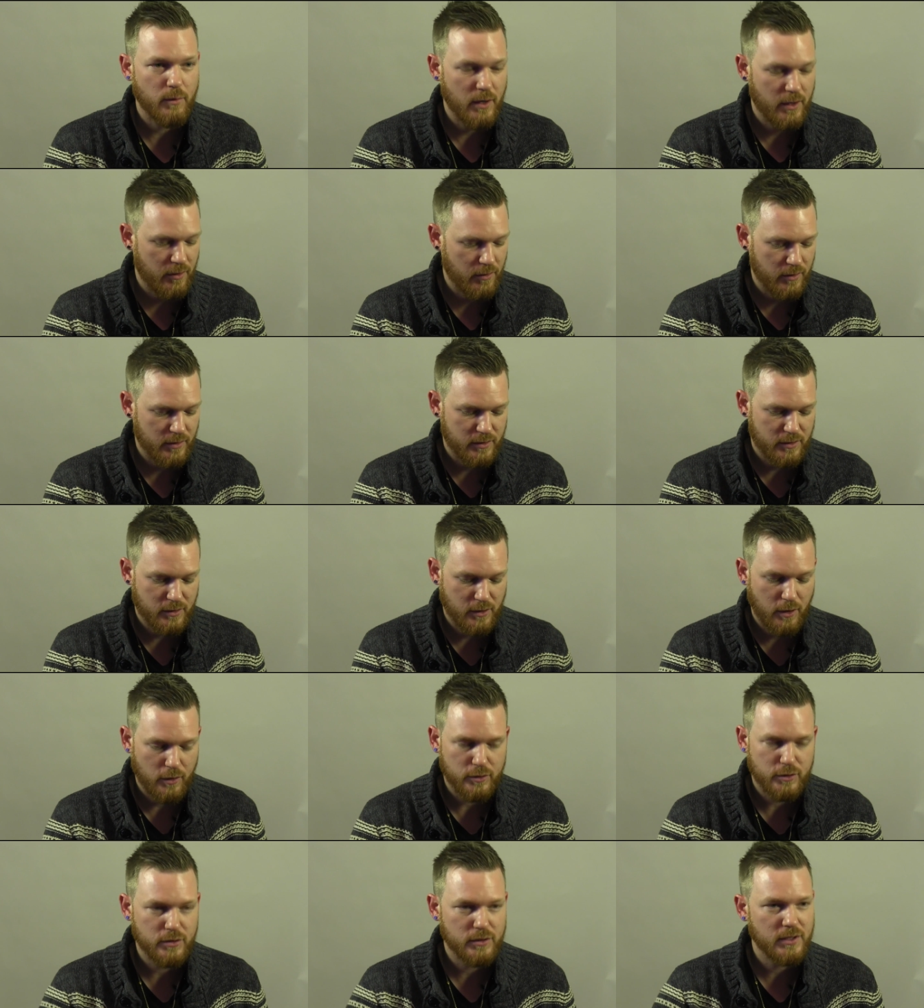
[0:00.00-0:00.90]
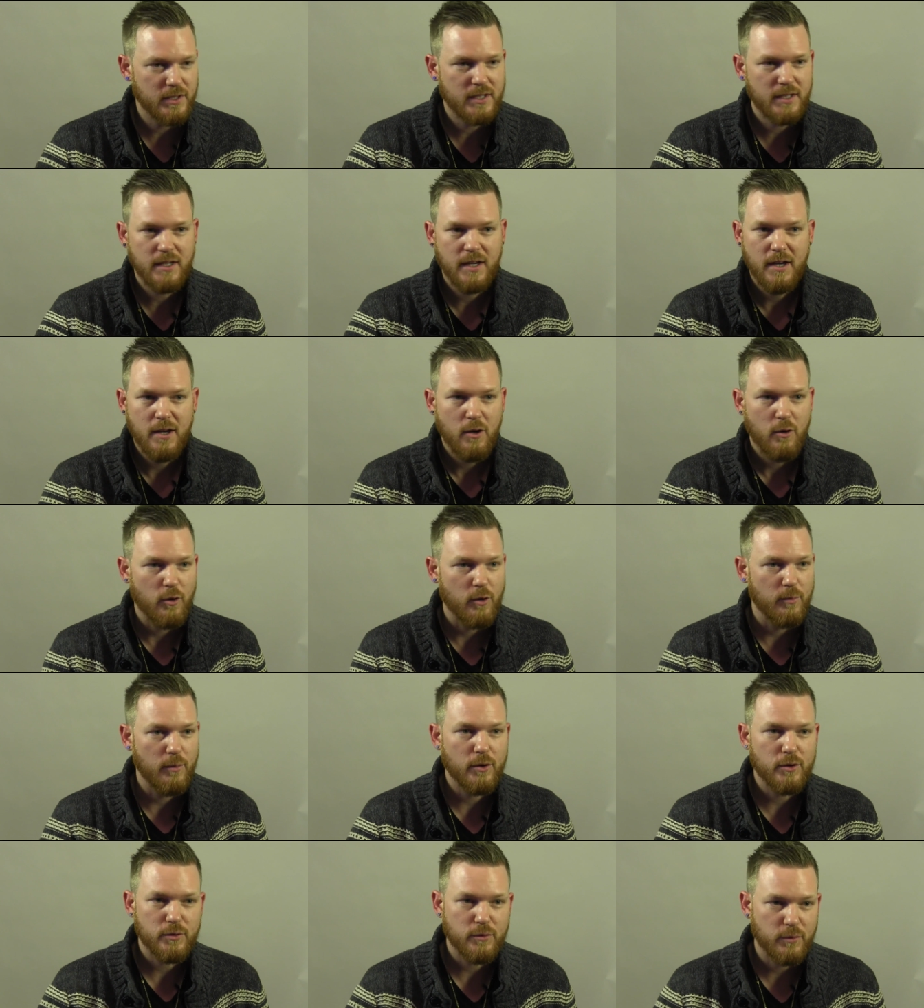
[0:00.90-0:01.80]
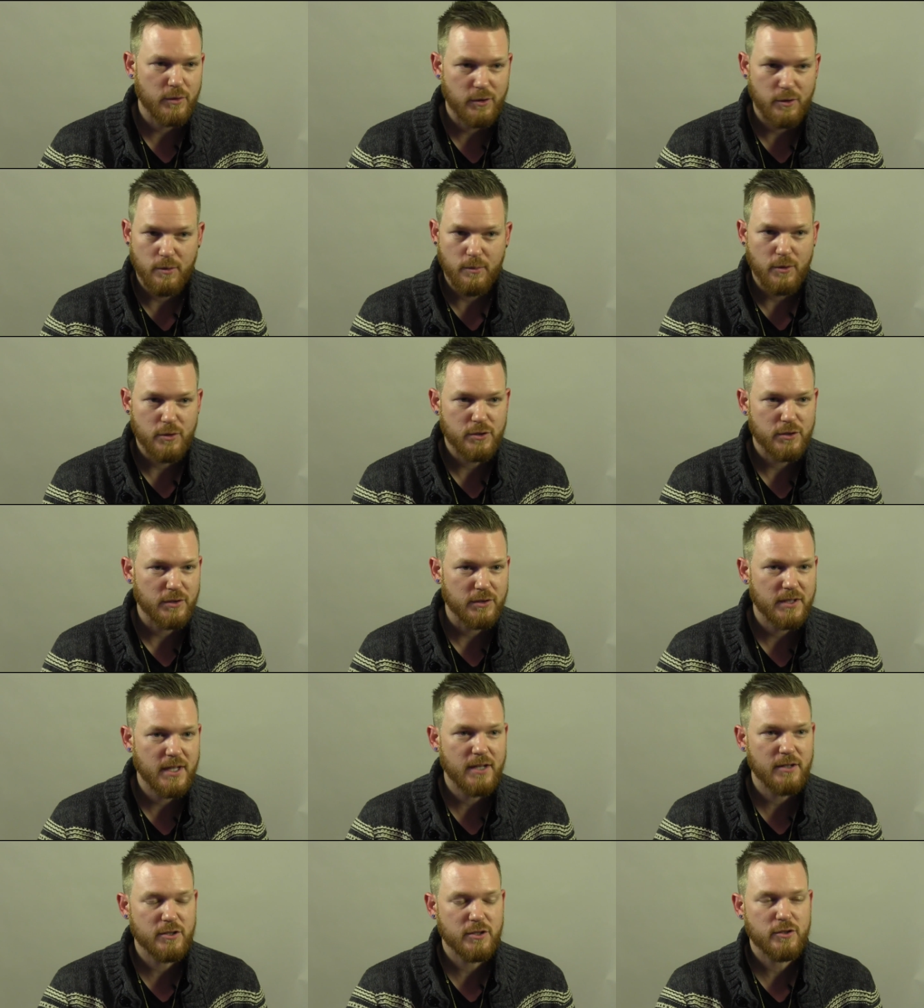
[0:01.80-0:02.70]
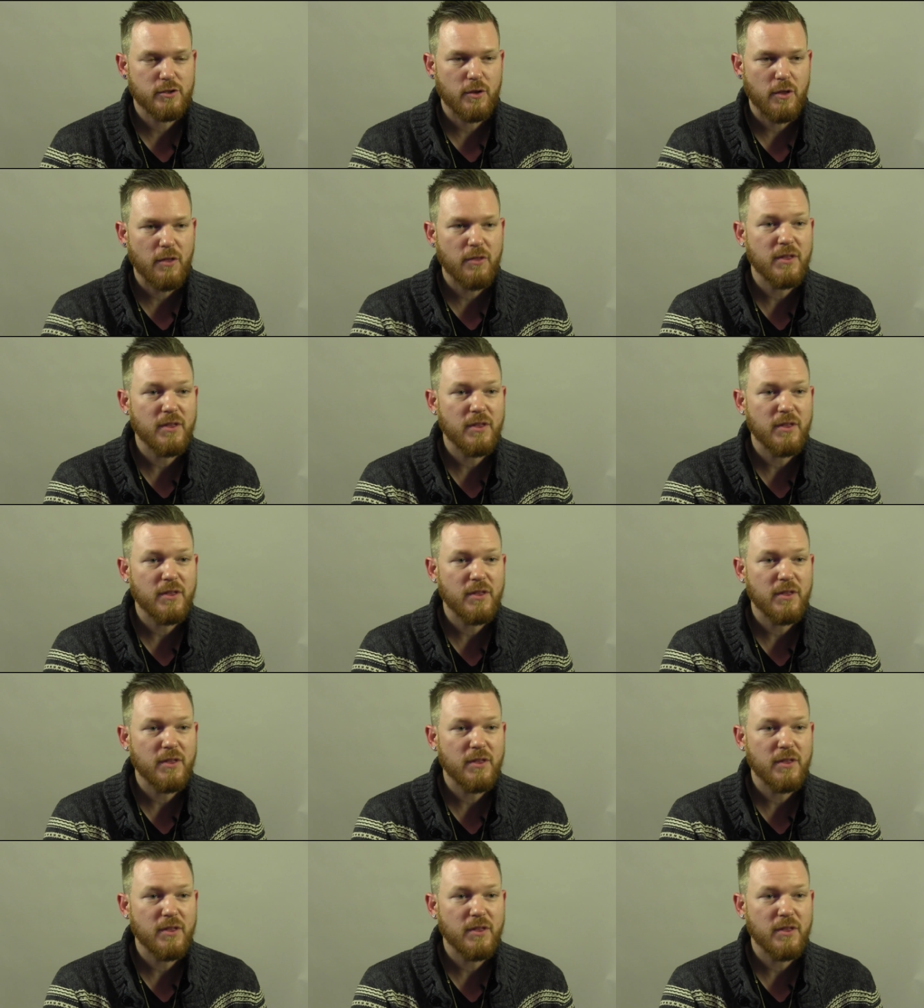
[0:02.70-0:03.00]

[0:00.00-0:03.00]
whether it's culturally or with their emotional intelligence or